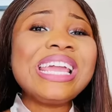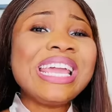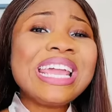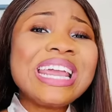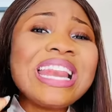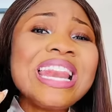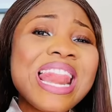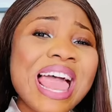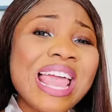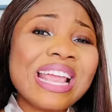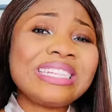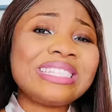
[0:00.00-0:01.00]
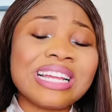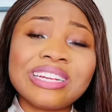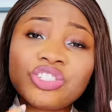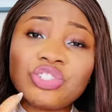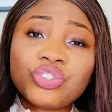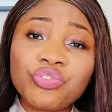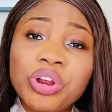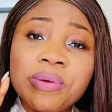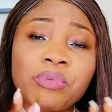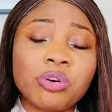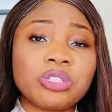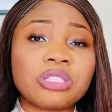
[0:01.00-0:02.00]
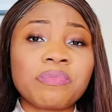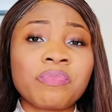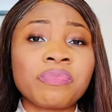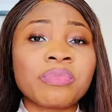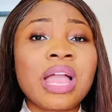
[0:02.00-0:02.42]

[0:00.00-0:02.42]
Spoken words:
in less than 3 months.